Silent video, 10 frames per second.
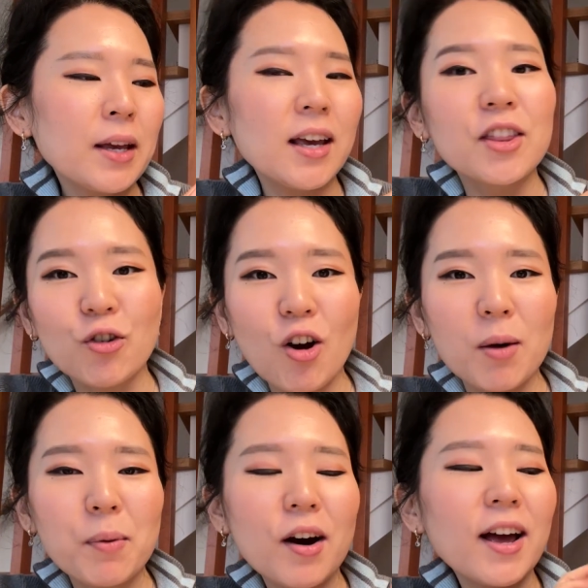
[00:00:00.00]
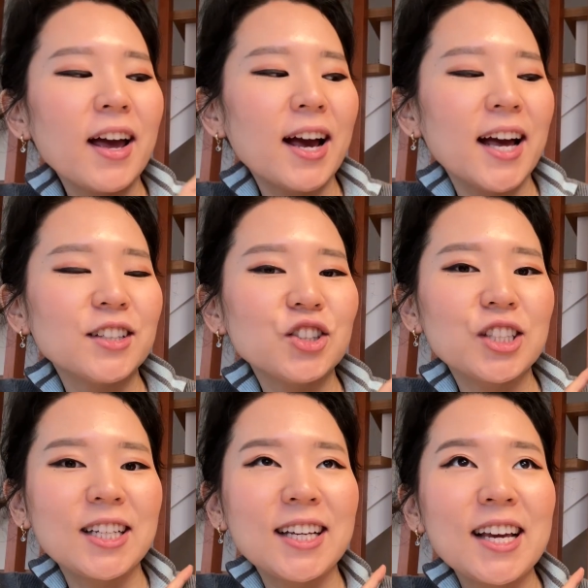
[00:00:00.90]
in the crock pot, and
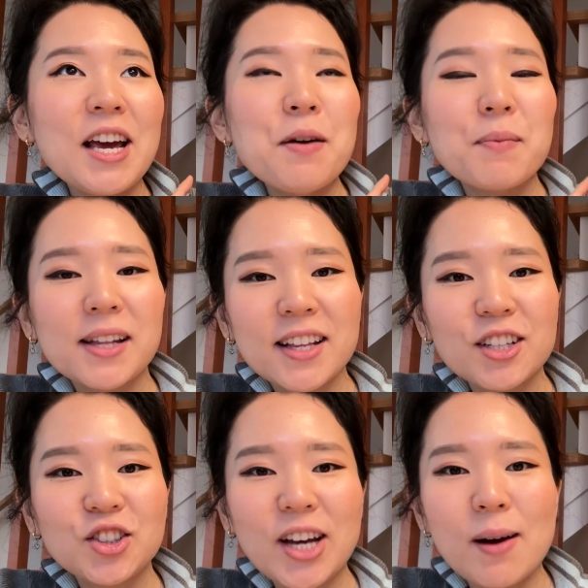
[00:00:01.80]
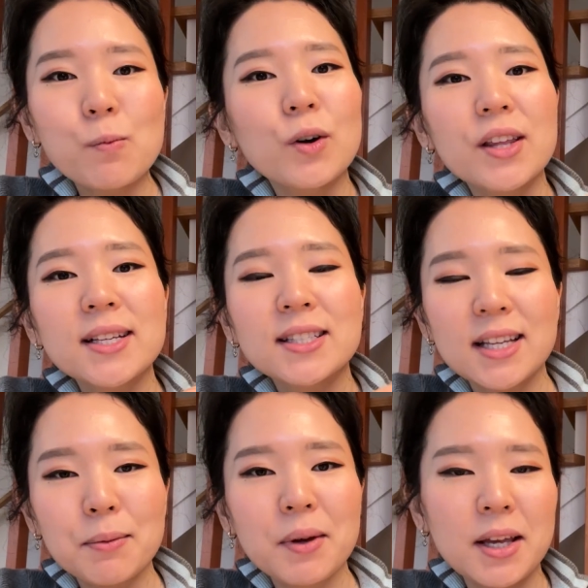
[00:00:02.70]
she made it into jam with
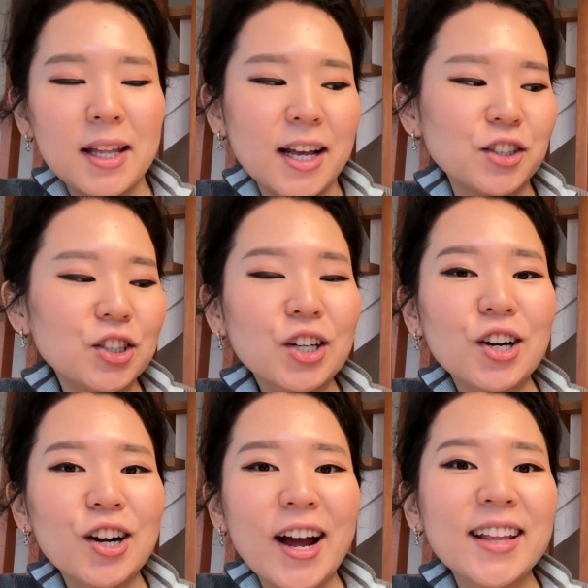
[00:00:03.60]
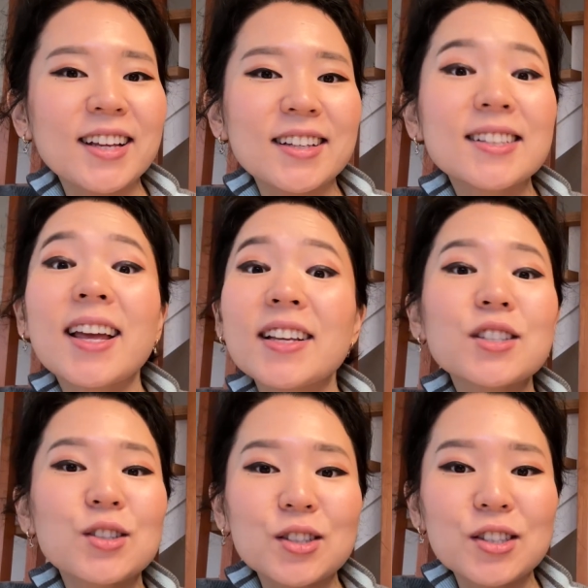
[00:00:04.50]
cinnamon and sugar, and it
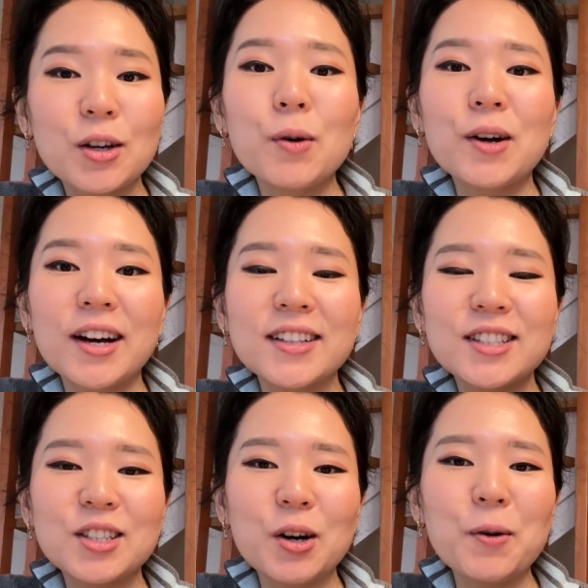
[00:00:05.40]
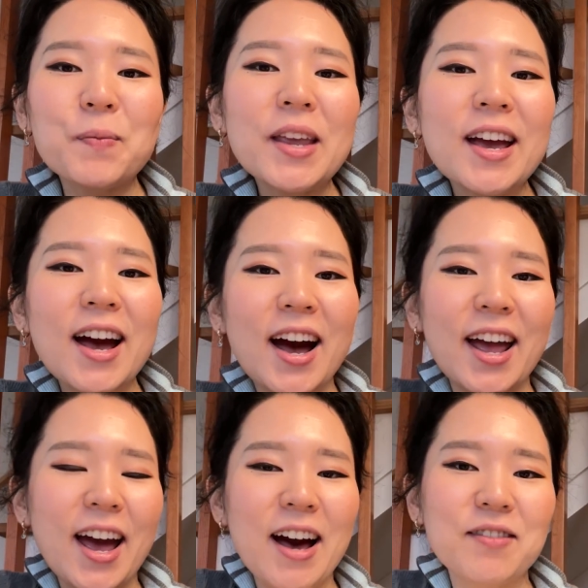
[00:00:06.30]
tastes so good. So I
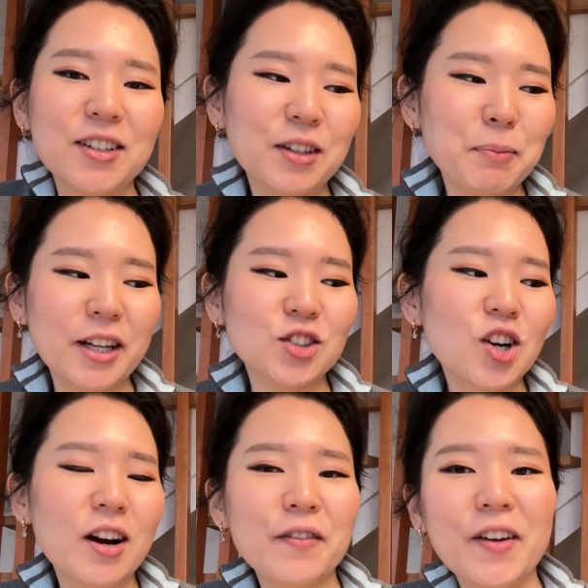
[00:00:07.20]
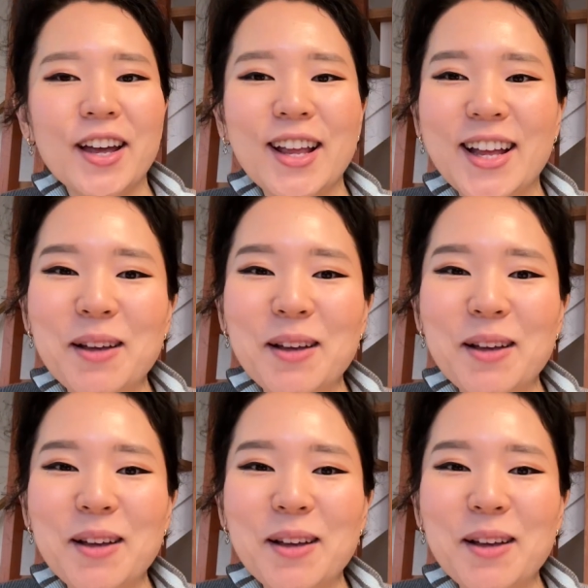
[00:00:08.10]
have a big jar of it and